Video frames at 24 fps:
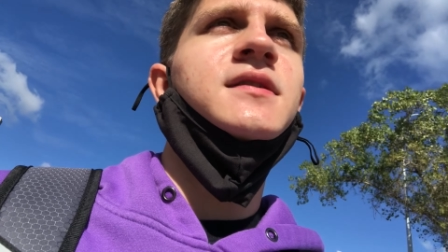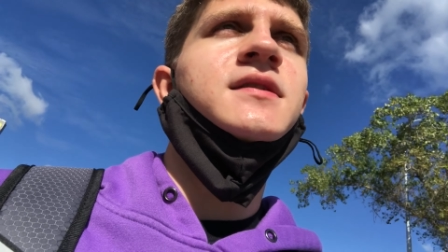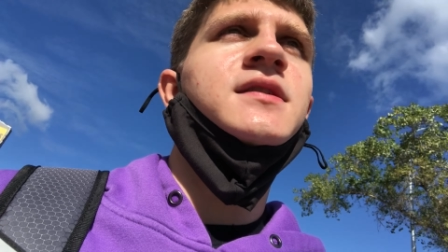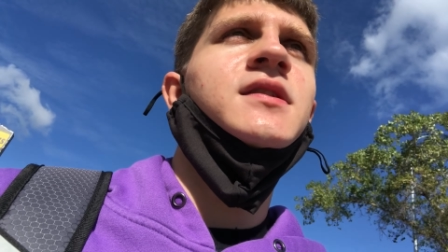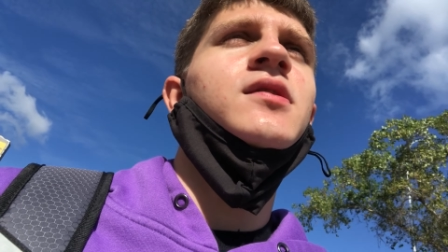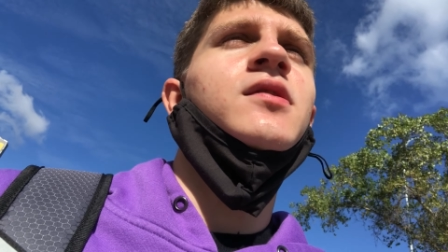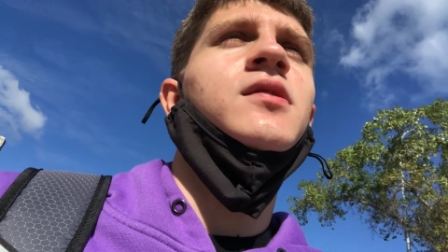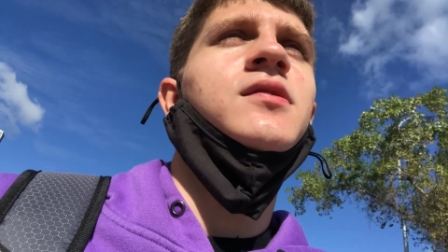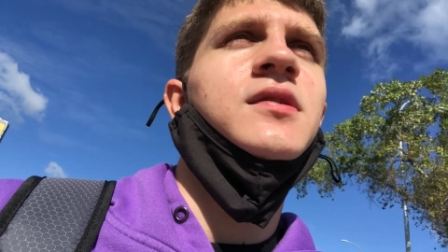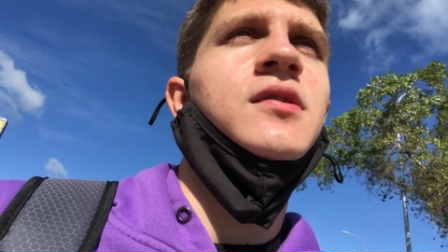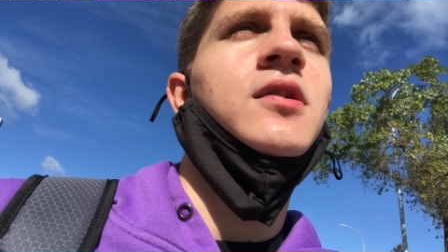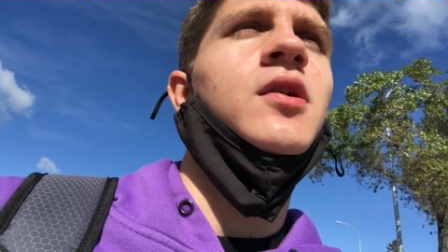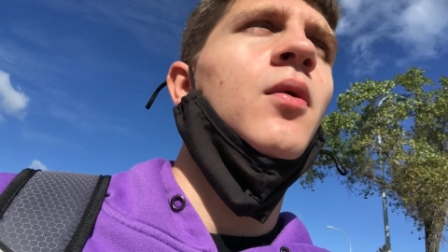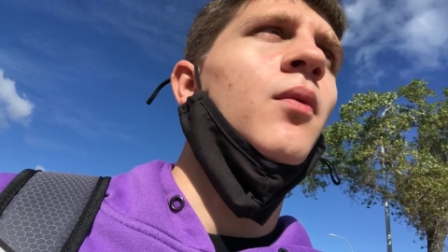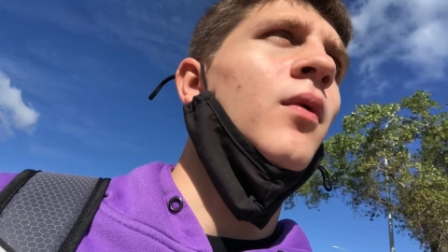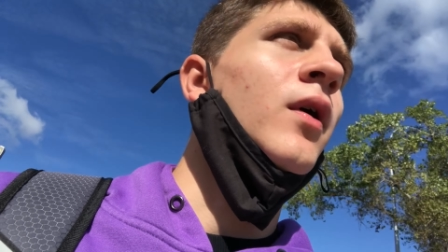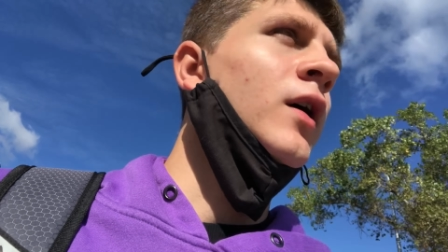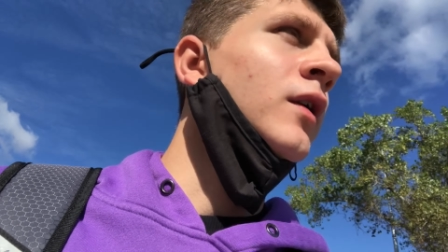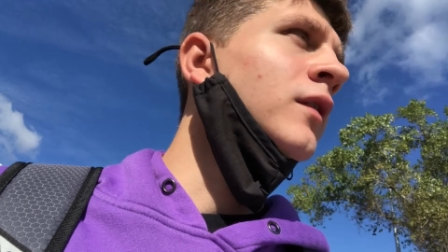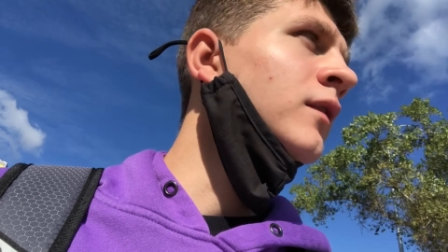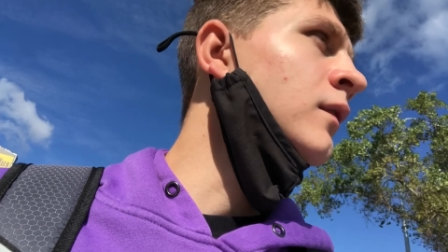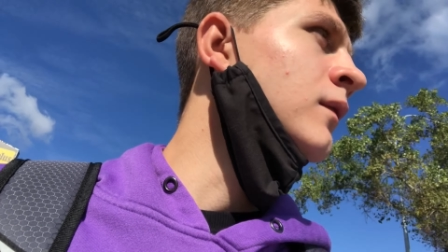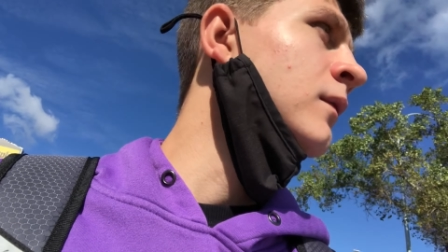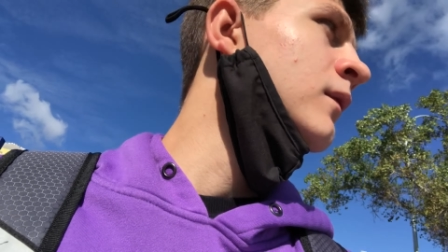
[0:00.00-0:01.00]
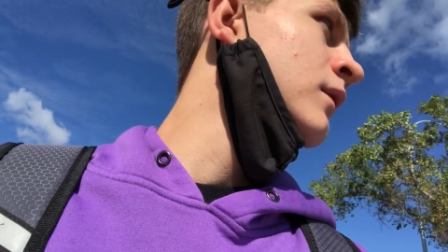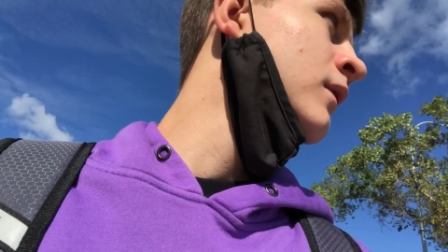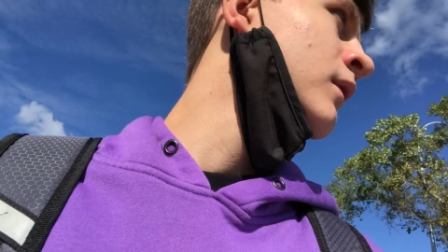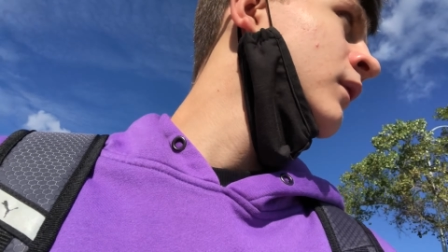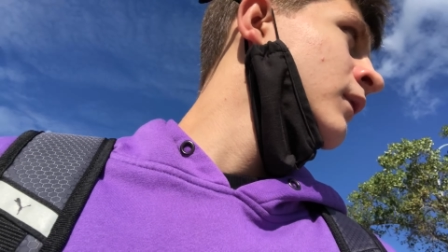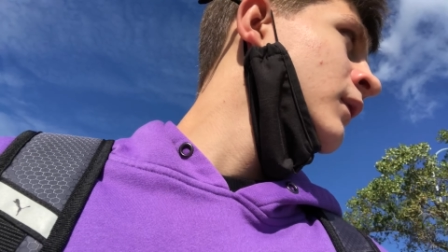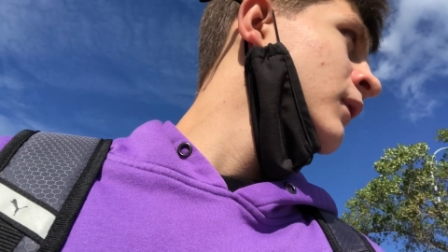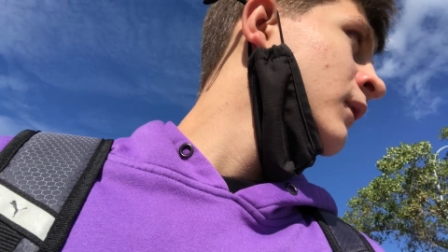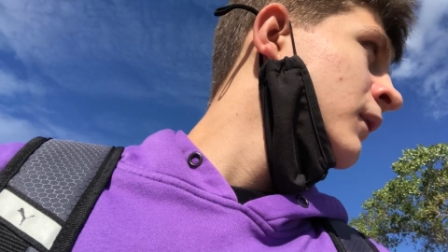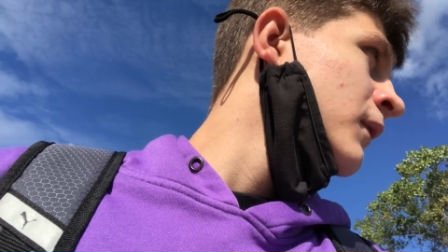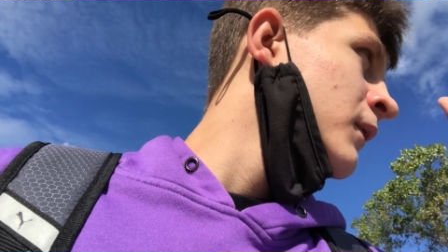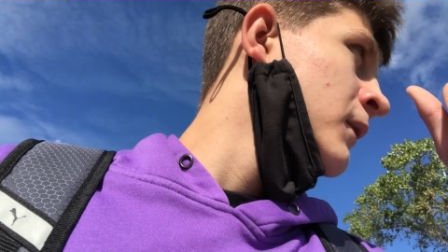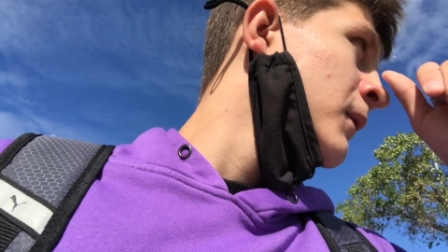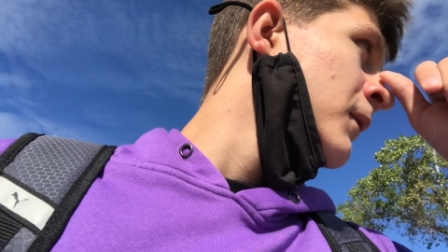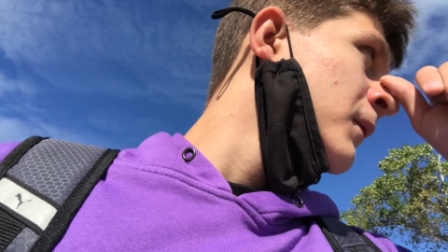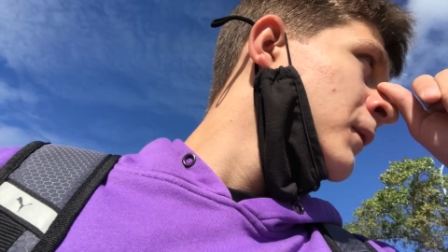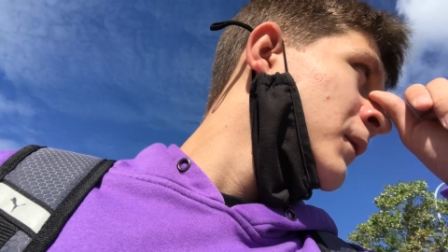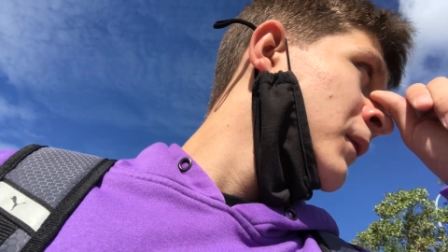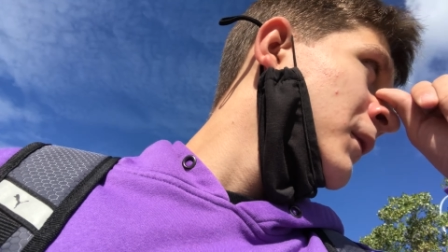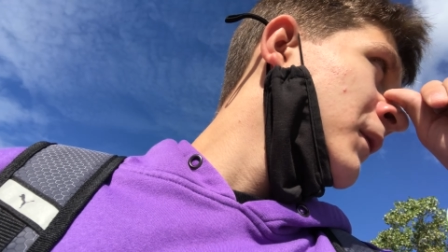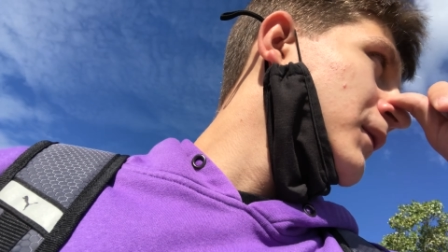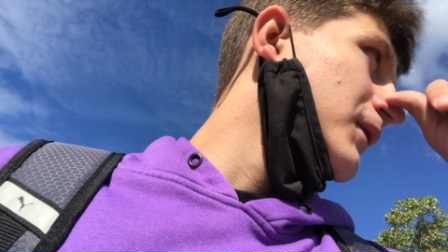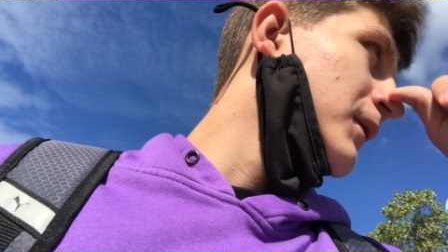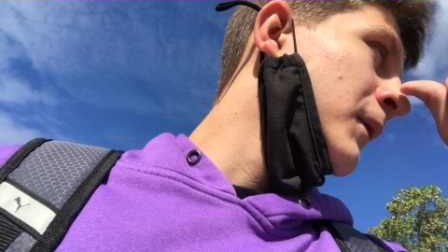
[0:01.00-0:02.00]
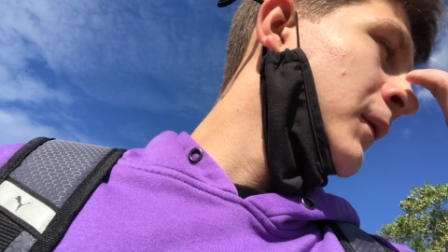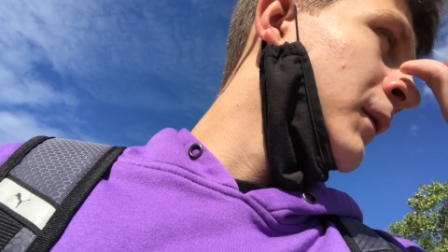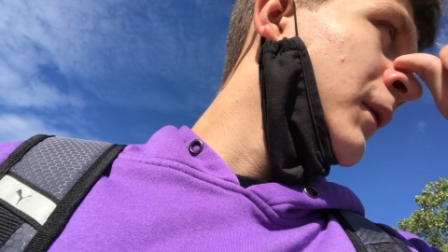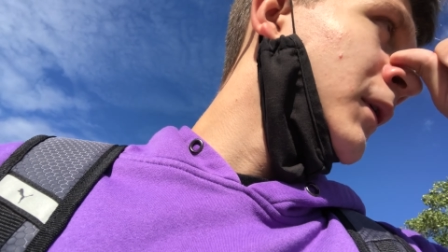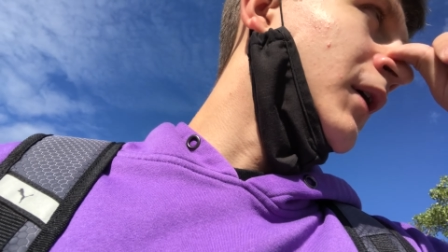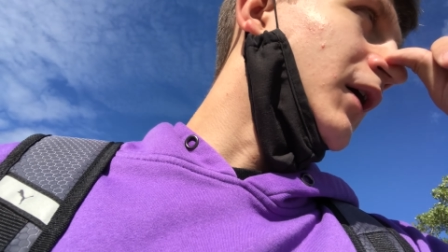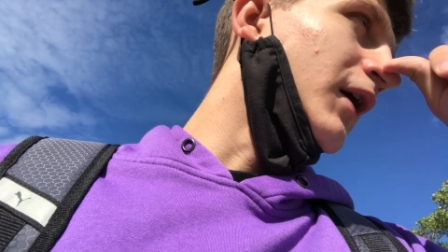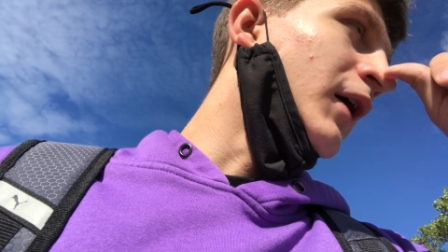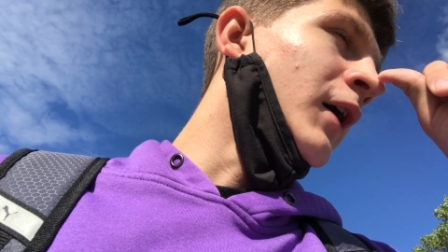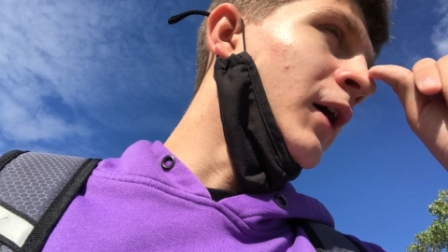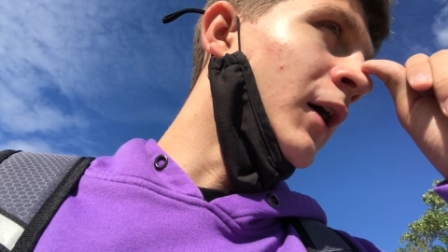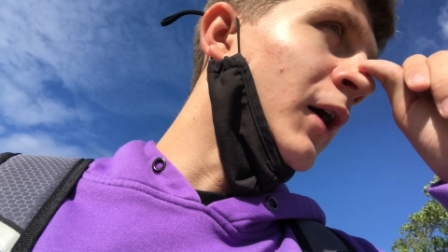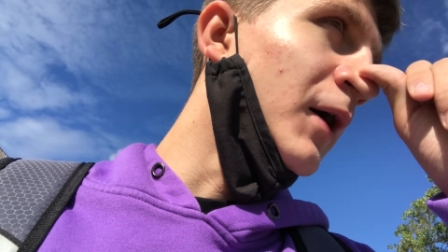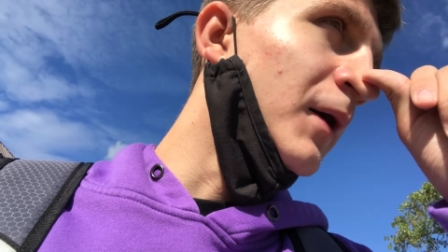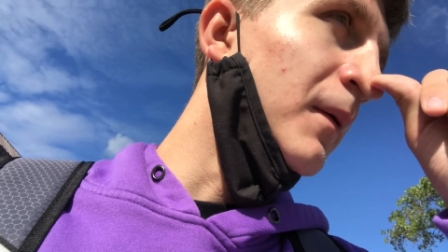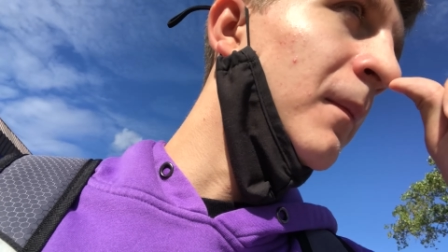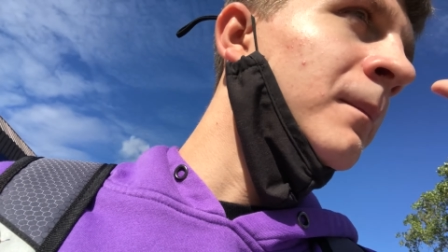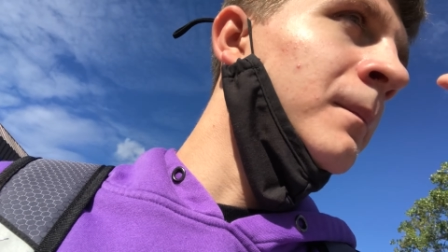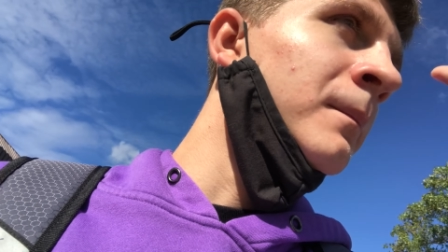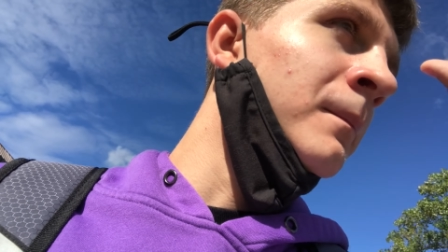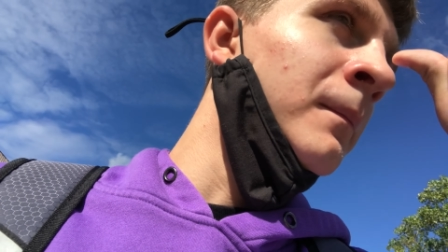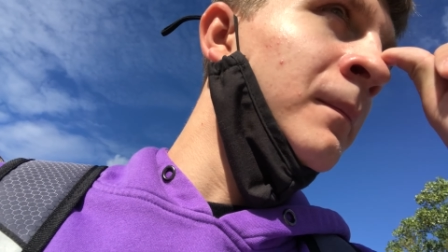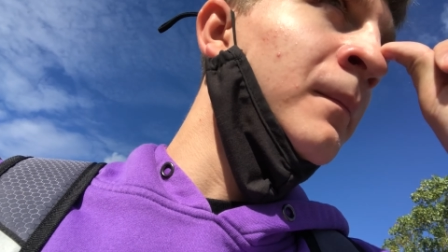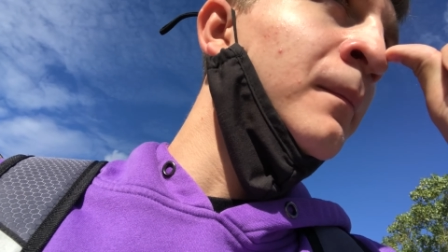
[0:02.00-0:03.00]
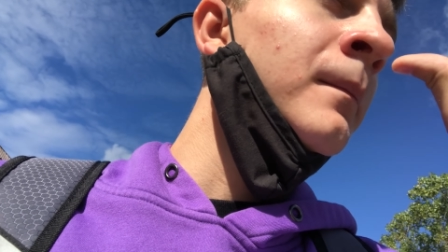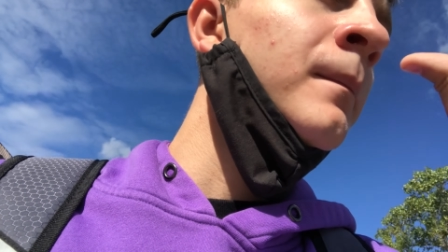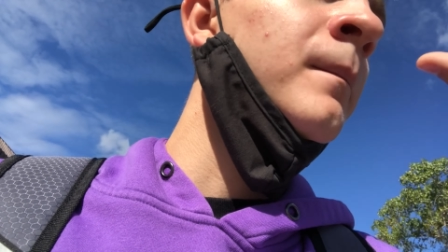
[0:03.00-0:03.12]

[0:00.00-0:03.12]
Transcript: 001. Um,